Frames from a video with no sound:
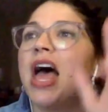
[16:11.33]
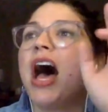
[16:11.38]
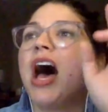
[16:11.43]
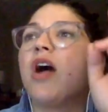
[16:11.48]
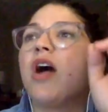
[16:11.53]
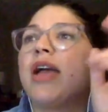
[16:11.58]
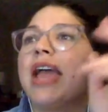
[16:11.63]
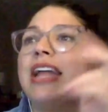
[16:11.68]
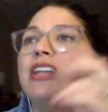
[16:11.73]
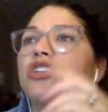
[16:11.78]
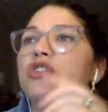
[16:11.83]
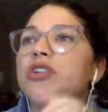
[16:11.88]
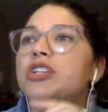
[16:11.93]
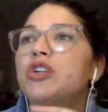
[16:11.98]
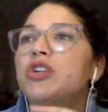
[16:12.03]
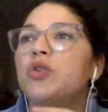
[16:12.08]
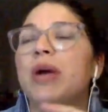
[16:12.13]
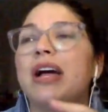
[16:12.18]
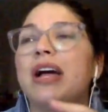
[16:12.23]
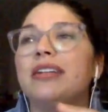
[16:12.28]
Okay,
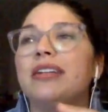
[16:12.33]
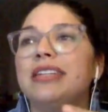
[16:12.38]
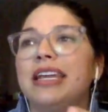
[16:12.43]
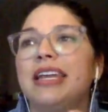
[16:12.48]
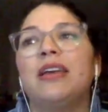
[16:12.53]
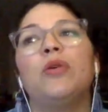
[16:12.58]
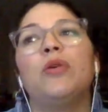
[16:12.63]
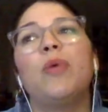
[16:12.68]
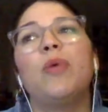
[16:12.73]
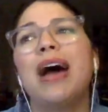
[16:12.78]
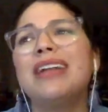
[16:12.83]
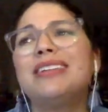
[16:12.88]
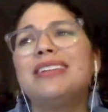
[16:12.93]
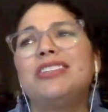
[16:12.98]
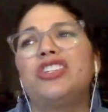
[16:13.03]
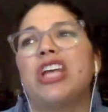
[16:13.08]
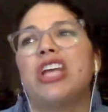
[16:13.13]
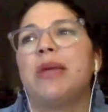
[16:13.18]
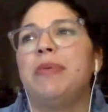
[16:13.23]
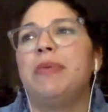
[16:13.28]
Trisha Weldy. Why does
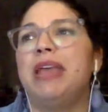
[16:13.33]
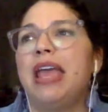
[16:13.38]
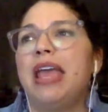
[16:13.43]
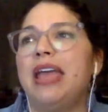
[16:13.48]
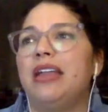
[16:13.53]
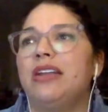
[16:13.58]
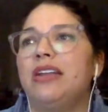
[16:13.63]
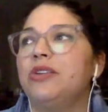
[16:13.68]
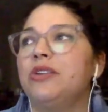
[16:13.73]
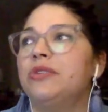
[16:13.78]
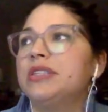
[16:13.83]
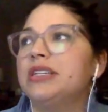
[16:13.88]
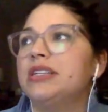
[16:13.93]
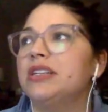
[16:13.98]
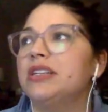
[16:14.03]
Jamie hate news and